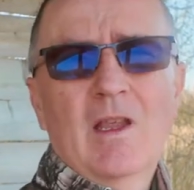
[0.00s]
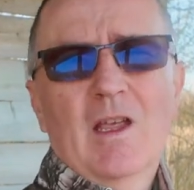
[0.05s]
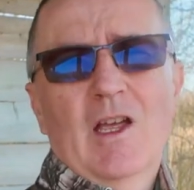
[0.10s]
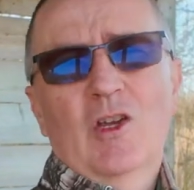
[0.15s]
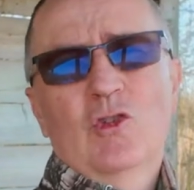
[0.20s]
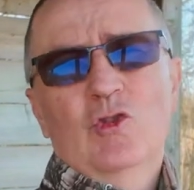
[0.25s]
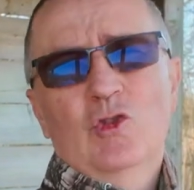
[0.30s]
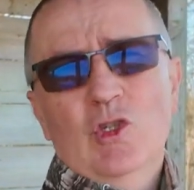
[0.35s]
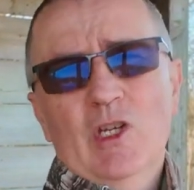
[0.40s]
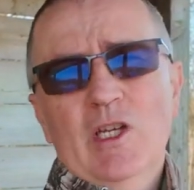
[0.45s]
a
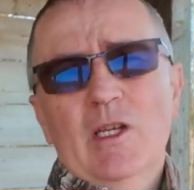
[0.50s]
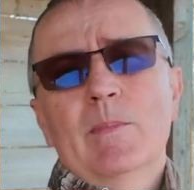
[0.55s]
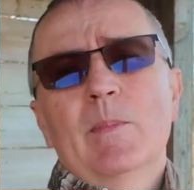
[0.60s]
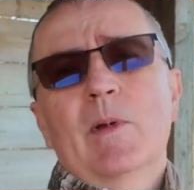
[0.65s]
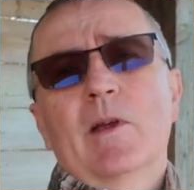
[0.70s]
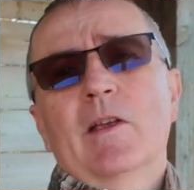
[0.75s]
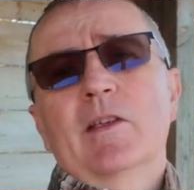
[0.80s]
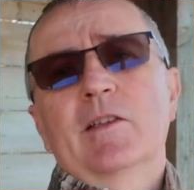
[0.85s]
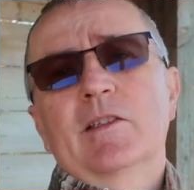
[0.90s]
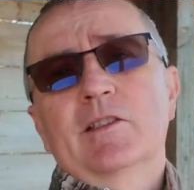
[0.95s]

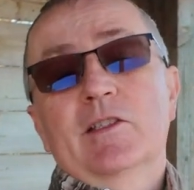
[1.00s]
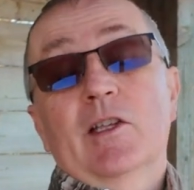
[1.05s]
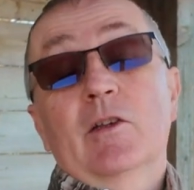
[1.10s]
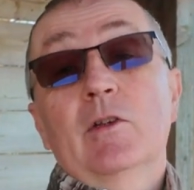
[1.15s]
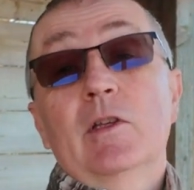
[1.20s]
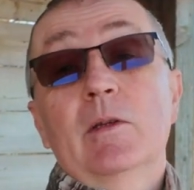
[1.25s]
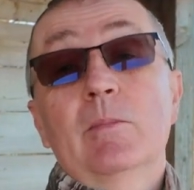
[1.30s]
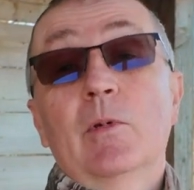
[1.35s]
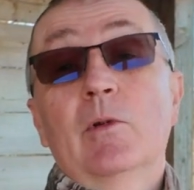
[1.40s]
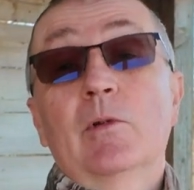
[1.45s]
cheaper
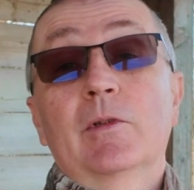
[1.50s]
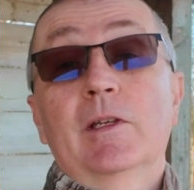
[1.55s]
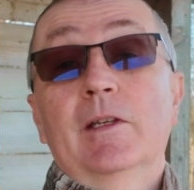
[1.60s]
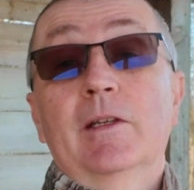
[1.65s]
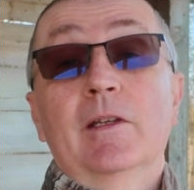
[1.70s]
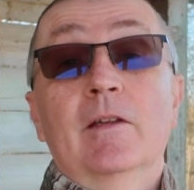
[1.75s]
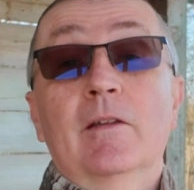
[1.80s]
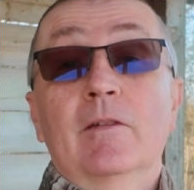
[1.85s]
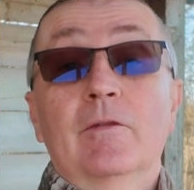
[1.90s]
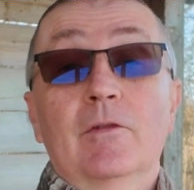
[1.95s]
Sony body.
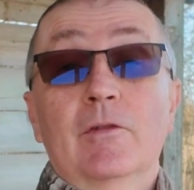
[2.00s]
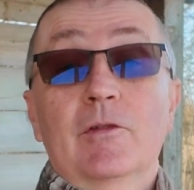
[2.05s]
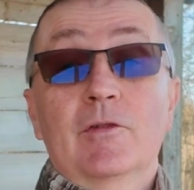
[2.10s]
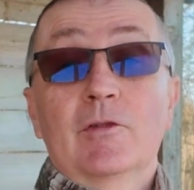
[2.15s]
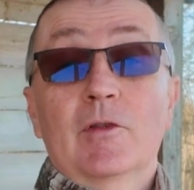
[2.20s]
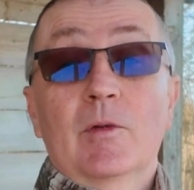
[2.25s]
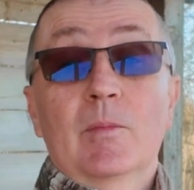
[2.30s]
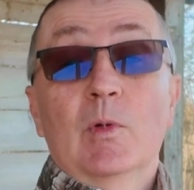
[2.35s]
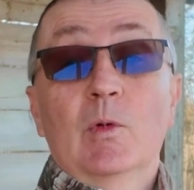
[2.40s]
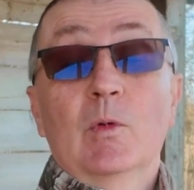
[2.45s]
For
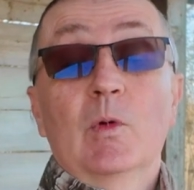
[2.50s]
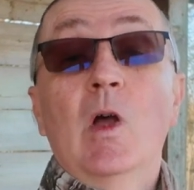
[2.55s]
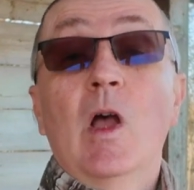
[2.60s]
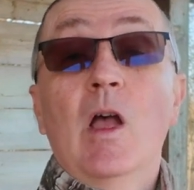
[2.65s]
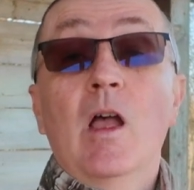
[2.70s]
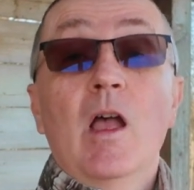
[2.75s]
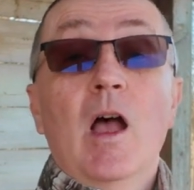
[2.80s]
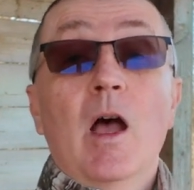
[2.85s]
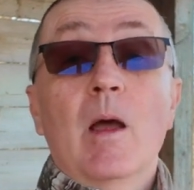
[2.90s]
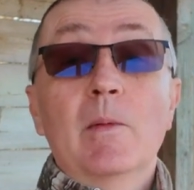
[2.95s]
example,
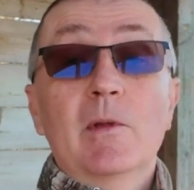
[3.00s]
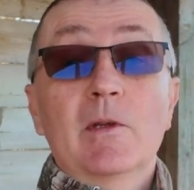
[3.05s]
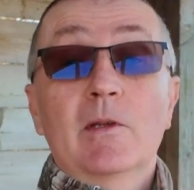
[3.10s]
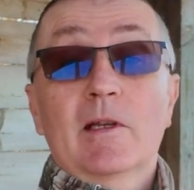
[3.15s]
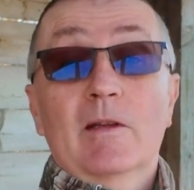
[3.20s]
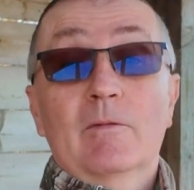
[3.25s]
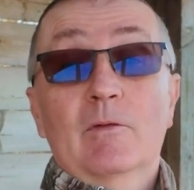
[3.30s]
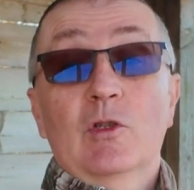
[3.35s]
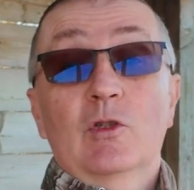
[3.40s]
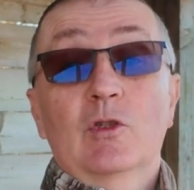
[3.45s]
you could
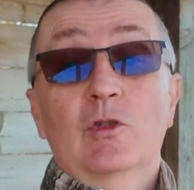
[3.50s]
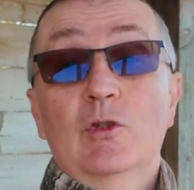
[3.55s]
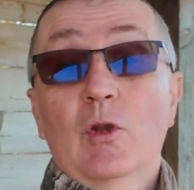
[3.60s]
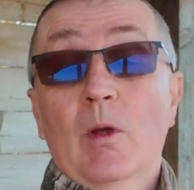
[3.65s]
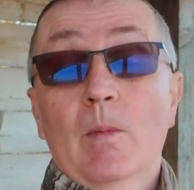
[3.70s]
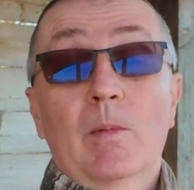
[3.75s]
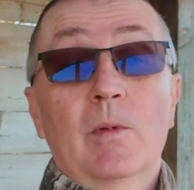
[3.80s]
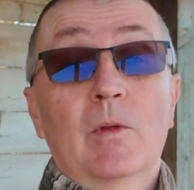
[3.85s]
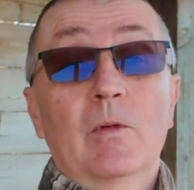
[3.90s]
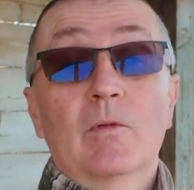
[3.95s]
have the
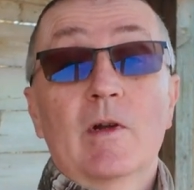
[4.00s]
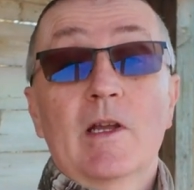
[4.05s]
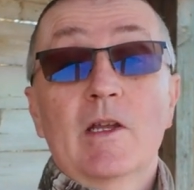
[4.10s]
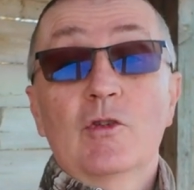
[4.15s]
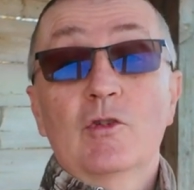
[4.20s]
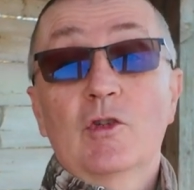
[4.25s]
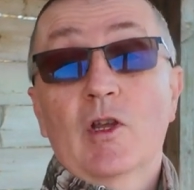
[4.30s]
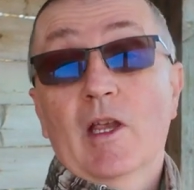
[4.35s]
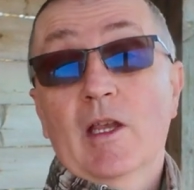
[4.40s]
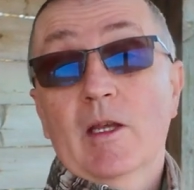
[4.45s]
top of the
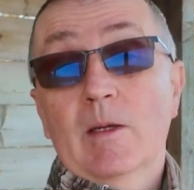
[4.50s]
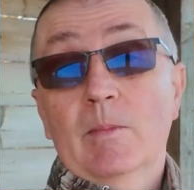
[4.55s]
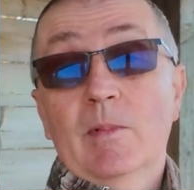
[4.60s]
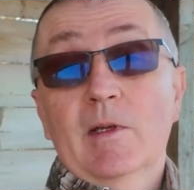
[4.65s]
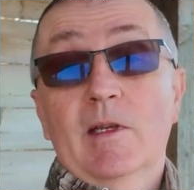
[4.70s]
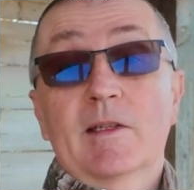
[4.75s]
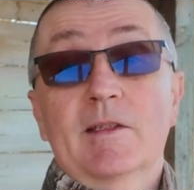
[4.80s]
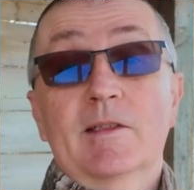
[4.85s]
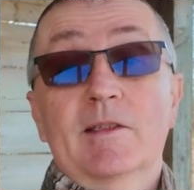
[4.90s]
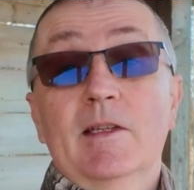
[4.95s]
range
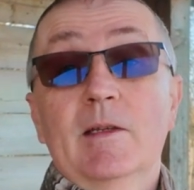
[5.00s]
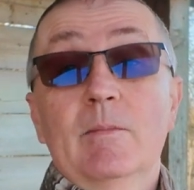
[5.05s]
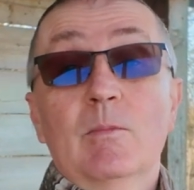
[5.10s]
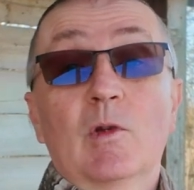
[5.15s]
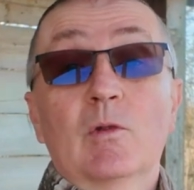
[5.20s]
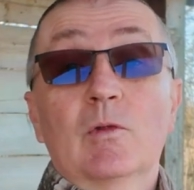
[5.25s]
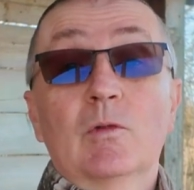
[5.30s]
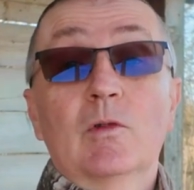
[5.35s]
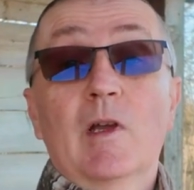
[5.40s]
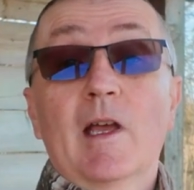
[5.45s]
APS-C
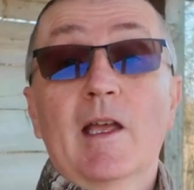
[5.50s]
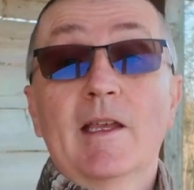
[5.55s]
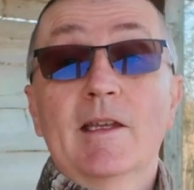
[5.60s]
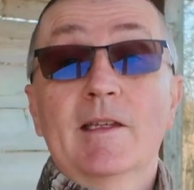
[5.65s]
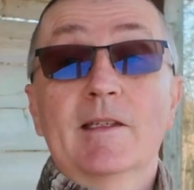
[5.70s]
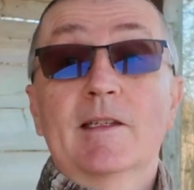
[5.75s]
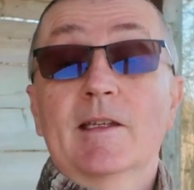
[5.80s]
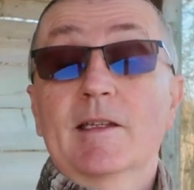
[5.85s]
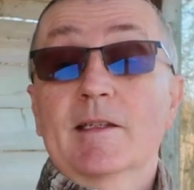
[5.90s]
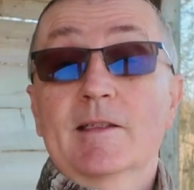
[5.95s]
model
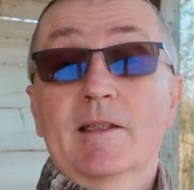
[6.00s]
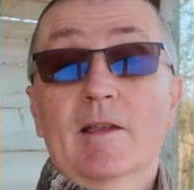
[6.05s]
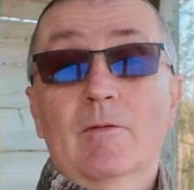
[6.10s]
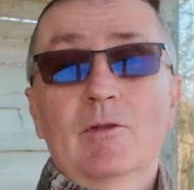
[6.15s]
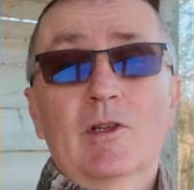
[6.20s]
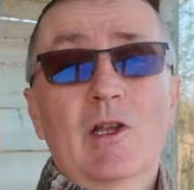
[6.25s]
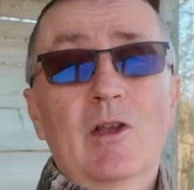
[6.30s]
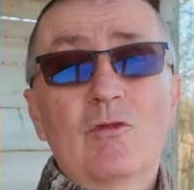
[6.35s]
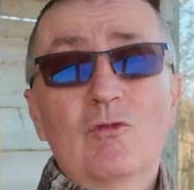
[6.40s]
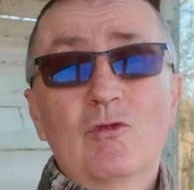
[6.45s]

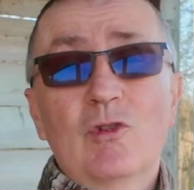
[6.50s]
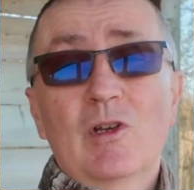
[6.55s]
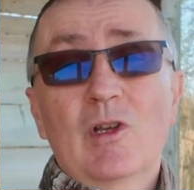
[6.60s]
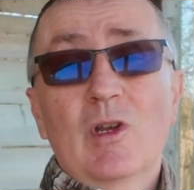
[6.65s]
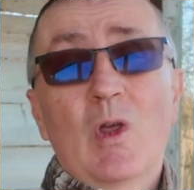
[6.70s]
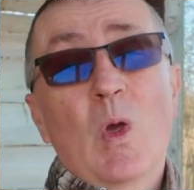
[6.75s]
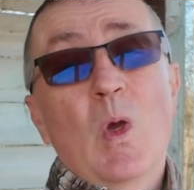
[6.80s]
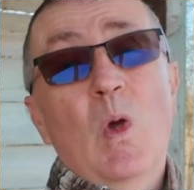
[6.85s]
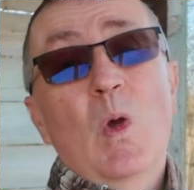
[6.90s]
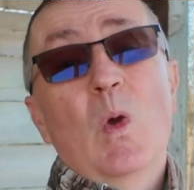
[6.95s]
A6700,
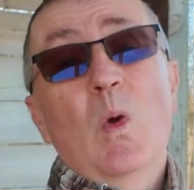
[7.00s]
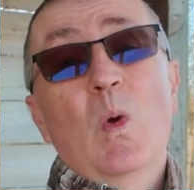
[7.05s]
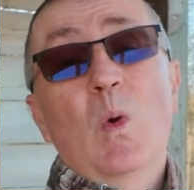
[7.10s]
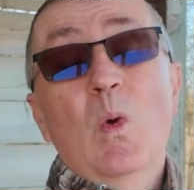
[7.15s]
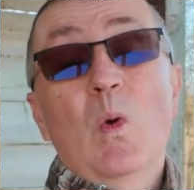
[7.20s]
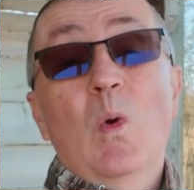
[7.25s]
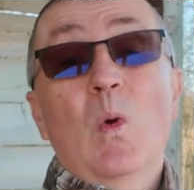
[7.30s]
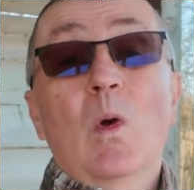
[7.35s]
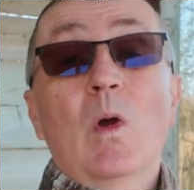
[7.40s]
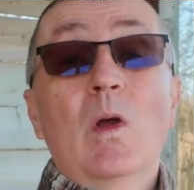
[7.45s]

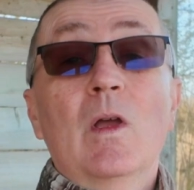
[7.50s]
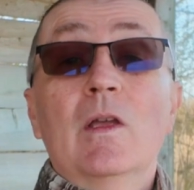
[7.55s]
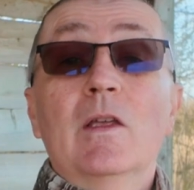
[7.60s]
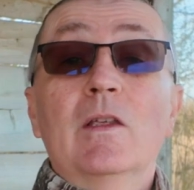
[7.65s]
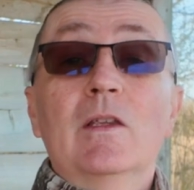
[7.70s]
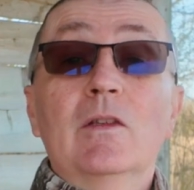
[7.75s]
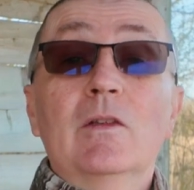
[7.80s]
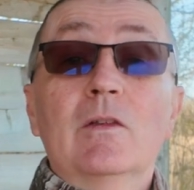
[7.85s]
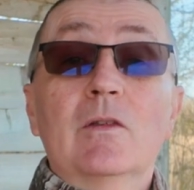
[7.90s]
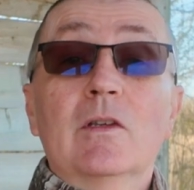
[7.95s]
or
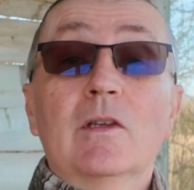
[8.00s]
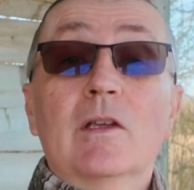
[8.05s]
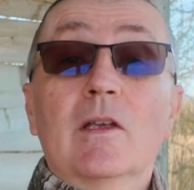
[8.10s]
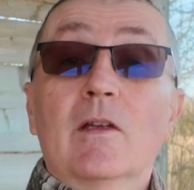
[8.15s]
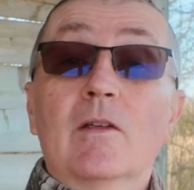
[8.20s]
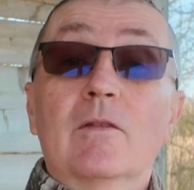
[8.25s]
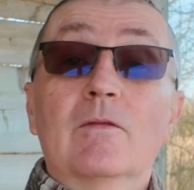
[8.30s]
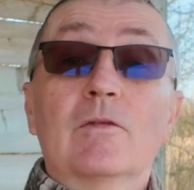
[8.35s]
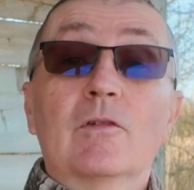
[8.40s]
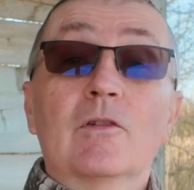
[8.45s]
you could
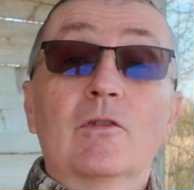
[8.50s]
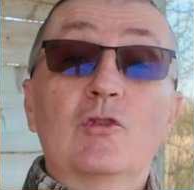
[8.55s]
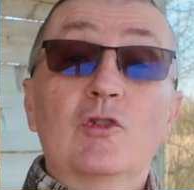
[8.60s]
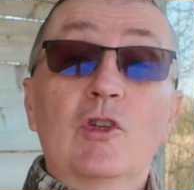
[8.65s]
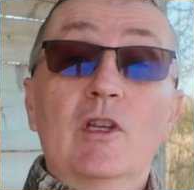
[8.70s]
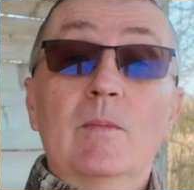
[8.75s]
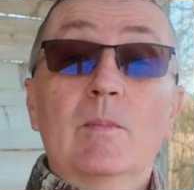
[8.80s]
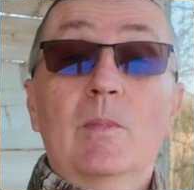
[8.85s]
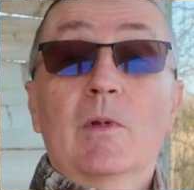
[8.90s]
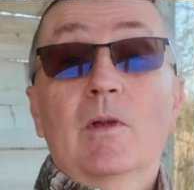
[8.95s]
go for a
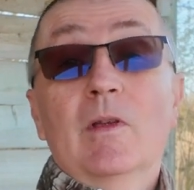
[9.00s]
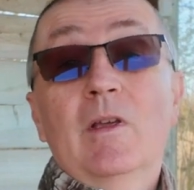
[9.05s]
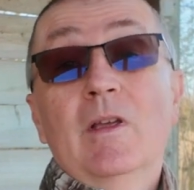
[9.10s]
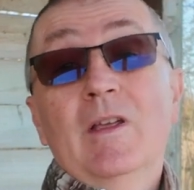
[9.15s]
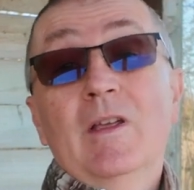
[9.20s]
cheaper